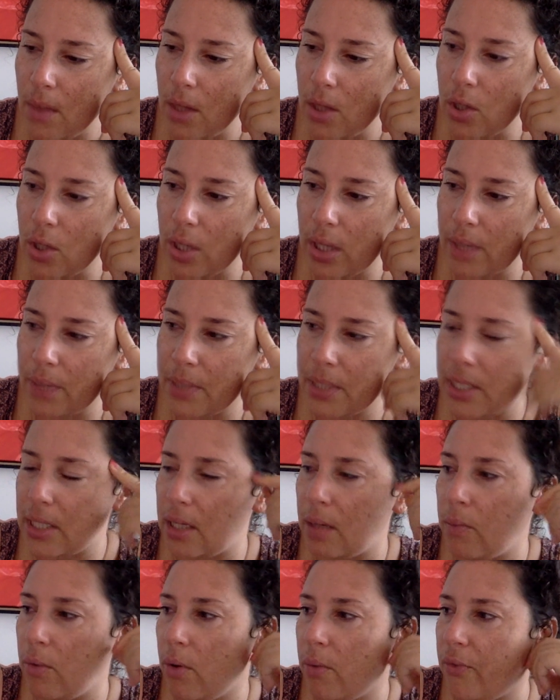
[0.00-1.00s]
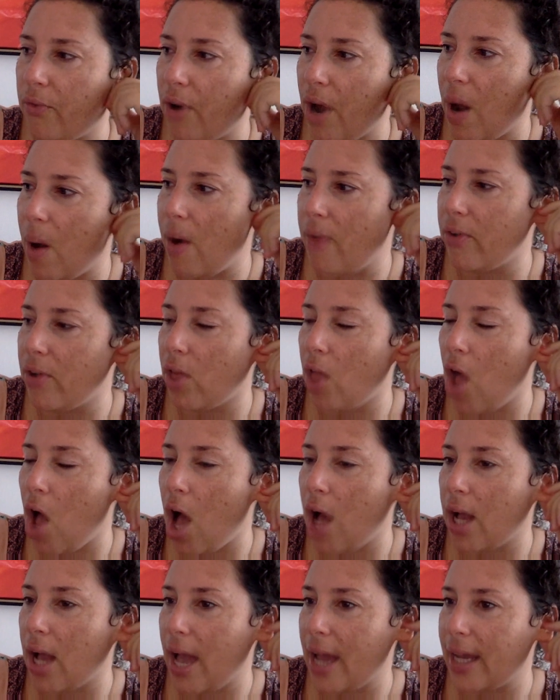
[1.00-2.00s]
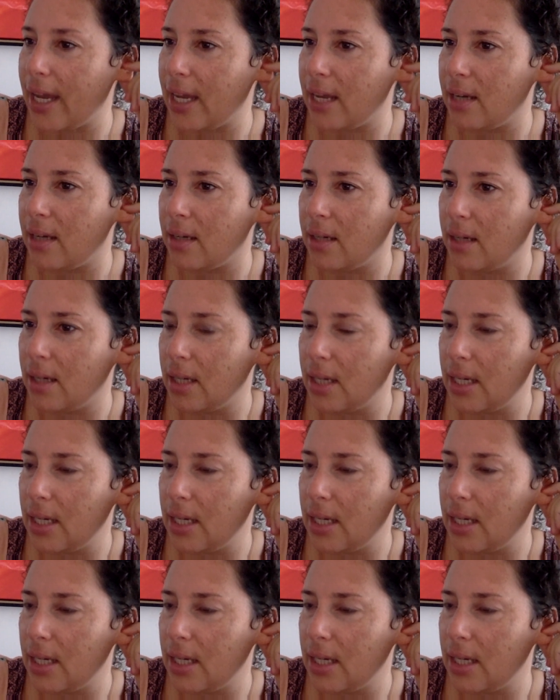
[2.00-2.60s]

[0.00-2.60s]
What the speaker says: eucalyptus steam room, for however long I can